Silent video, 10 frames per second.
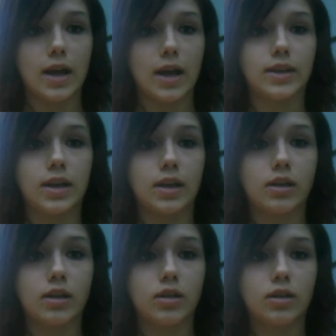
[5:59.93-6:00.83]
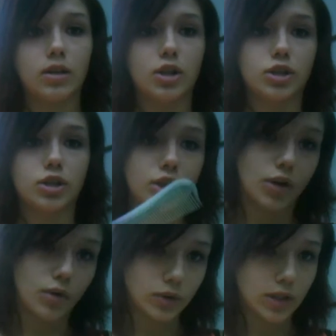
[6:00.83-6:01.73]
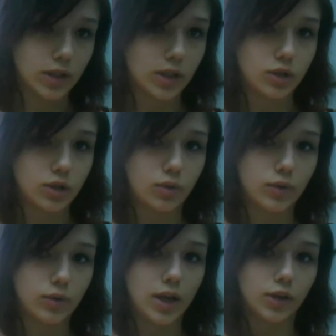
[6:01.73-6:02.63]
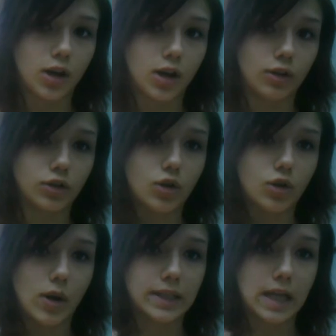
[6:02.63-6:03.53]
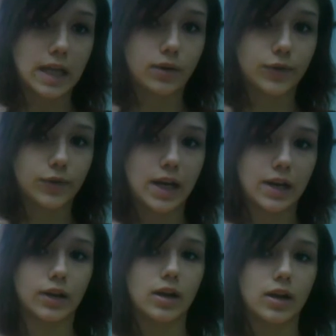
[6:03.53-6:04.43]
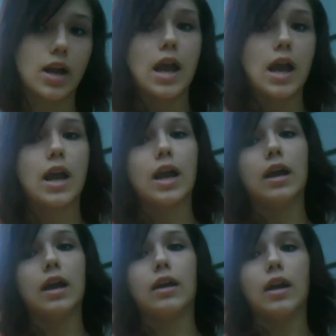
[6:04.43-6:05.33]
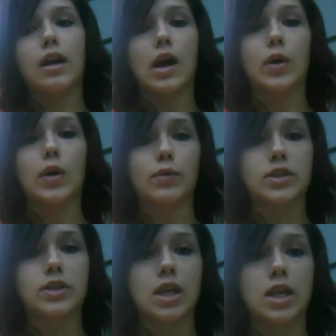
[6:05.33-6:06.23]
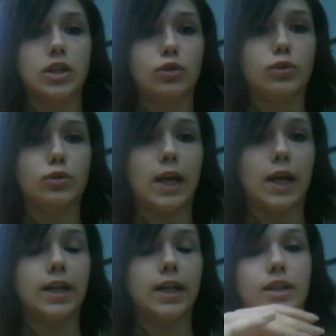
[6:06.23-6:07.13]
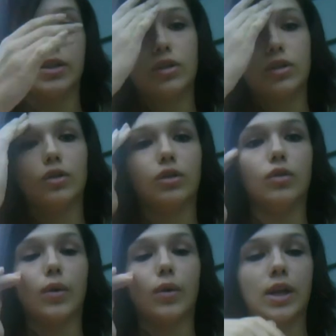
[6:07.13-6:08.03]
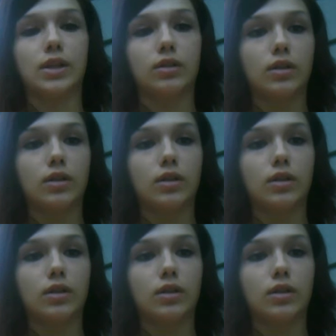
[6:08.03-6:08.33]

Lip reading: And then she goes into the colors going down the hair, and how I would say to do that is you can